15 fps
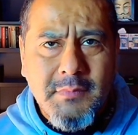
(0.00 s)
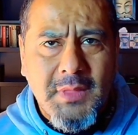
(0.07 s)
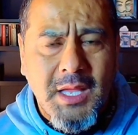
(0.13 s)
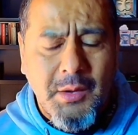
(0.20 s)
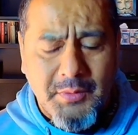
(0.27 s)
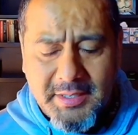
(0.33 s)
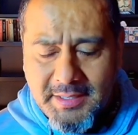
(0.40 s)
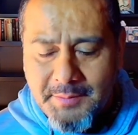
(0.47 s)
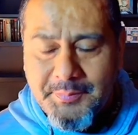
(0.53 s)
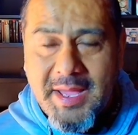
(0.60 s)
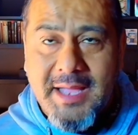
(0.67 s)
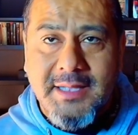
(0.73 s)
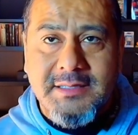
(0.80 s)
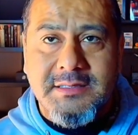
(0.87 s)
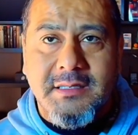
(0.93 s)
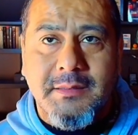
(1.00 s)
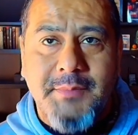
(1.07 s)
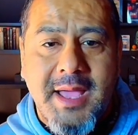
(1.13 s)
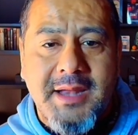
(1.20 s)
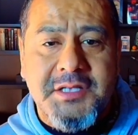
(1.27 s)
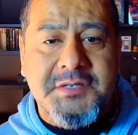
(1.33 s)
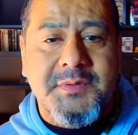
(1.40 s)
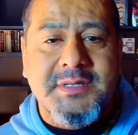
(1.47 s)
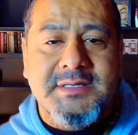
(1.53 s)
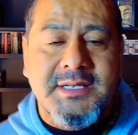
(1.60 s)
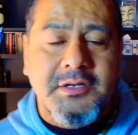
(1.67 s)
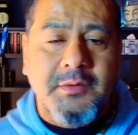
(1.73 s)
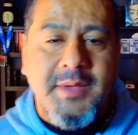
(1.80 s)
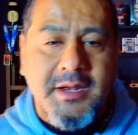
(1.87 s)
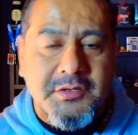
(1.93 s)
I want to get back into a management,
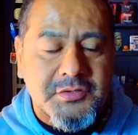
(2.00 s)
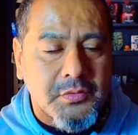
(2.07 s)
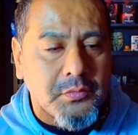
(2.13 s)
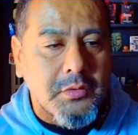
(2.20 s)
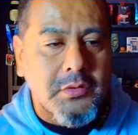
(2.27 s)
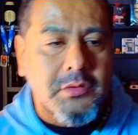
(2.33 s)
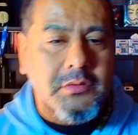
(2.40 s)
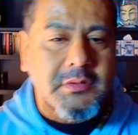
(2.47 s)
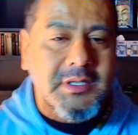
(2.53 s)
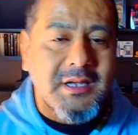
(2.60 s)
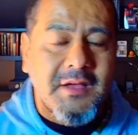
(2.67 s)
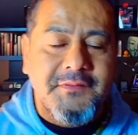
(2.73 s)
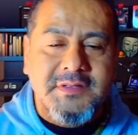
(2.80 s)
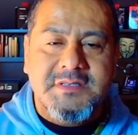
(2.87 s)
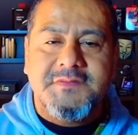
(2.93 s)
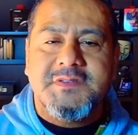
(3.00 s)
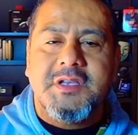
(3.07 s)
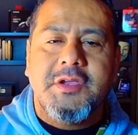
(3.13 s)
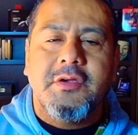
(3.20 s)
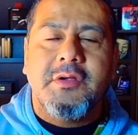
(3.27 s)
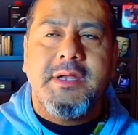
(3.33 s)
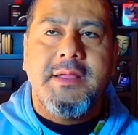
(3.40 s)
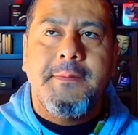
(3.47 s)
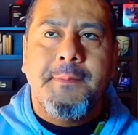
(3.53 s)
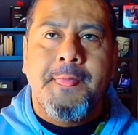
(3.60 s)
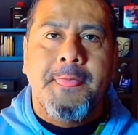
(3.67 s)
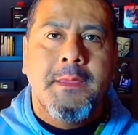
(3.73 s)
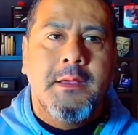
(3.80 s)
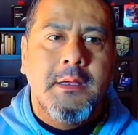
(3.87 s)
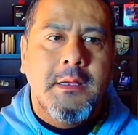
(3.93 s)
senior manager role in offensive security.
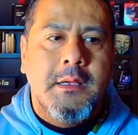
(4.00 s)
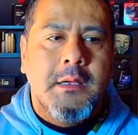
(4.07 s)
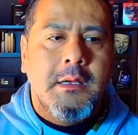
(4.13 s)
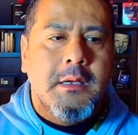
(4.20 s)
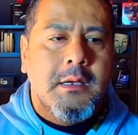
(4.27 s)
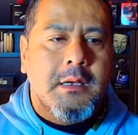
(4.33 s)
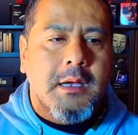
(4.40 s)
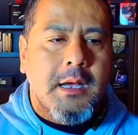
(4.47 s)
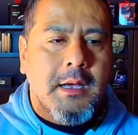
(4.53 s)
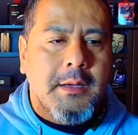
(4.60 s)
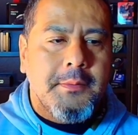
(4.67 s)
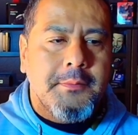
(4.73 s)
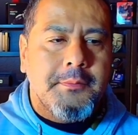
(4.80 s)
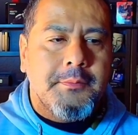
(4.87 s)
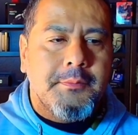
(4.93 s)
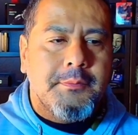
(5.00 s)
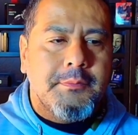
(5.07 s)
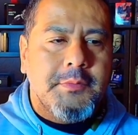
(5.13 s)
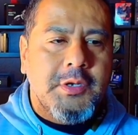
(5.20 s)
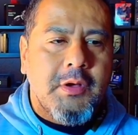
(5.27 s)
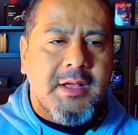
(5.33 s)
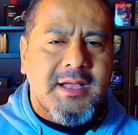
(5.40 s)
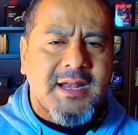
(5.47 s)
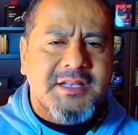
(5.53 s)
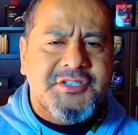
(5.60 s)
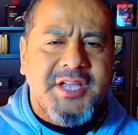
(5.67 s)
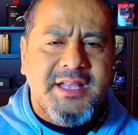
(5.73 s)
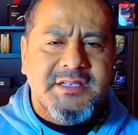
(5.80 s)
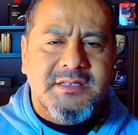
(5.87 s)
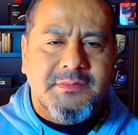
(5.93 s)
You know, I got to
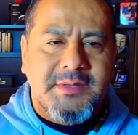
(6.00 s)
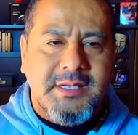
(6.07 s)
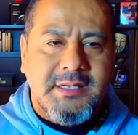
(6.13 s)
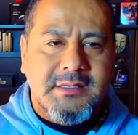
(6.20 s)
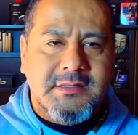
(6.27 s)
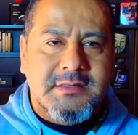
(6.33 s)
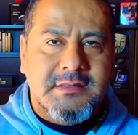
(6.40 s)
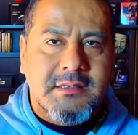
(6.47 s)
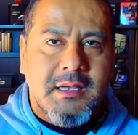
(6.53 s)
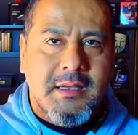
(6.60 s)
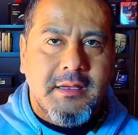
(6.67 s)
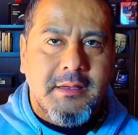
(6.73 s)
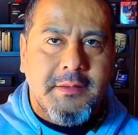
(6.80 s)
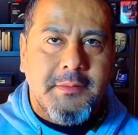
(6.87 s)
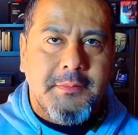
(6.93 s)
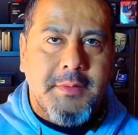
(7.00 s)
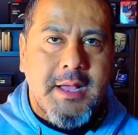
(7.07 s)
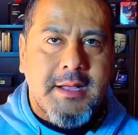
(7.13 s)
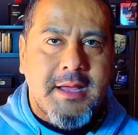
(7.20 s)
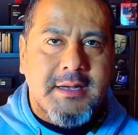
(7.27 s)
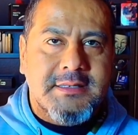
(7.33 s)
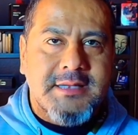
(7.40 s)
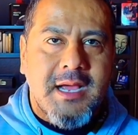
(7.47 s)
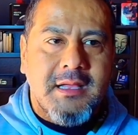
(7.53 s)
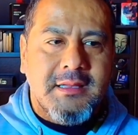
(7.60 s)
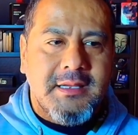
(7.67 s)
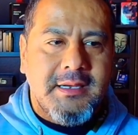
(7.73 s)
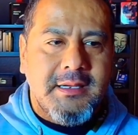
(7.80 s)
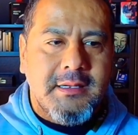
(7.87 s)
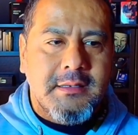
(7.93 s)
change some things. I got to dial
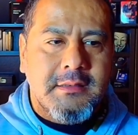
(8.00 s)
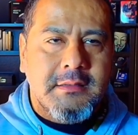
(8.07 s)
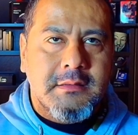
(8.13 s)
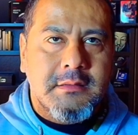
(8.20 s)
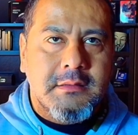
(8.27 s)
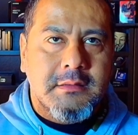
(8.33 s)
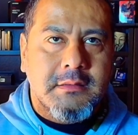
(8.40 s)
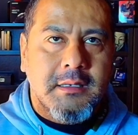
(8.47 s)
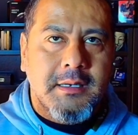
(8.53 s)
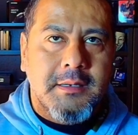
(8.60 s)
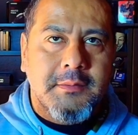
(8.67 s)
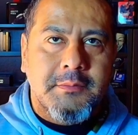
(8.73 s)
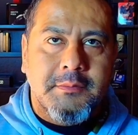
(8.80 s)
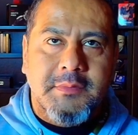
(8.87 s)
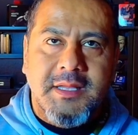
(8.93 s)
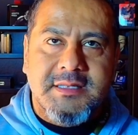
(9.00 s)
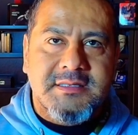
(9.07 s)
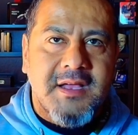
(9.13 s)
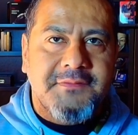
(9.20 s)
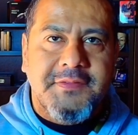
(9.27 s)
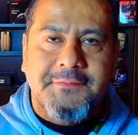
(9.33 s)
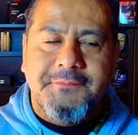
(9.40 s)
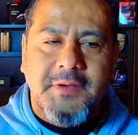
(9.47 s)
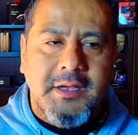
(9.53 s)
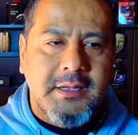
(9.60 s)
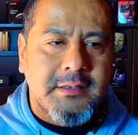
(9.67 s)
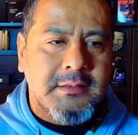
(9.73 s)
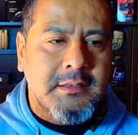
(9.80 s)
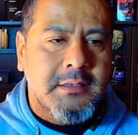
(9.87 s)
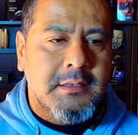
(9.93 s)
it in, less off the
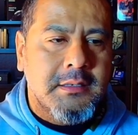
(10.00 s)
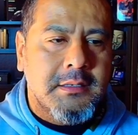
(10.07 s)
fun,